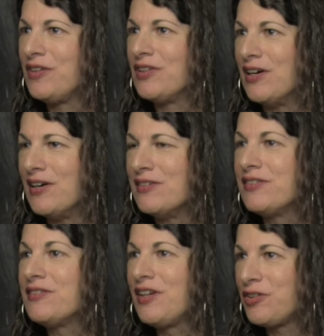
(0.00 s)
and laws
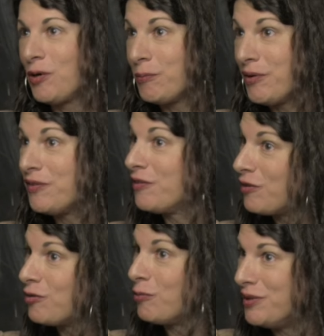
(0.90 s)
that sex work
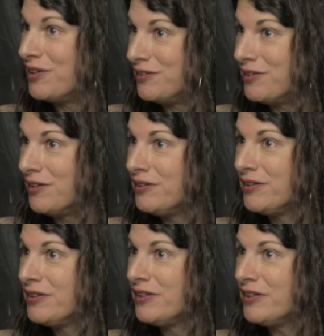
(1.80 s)
businesses would be under
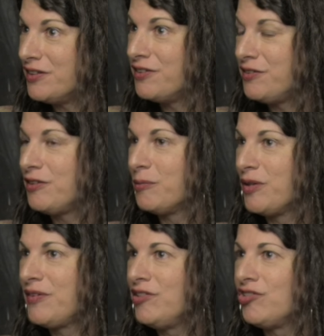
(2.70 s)

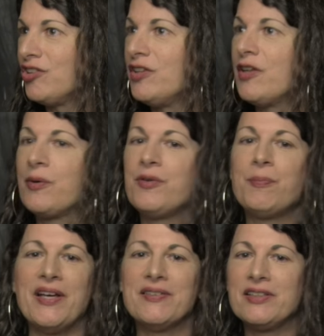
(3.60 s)
decriminalization. In other words,
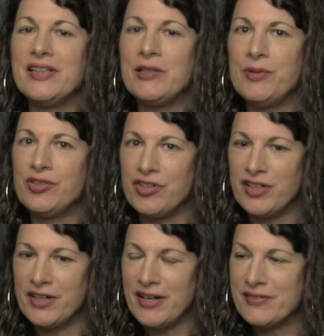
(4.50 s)
basically it would be
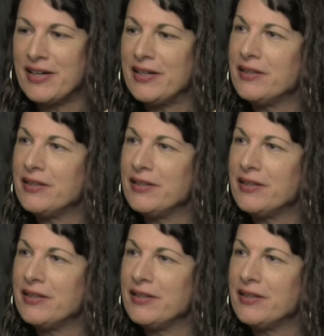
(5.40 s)
treated as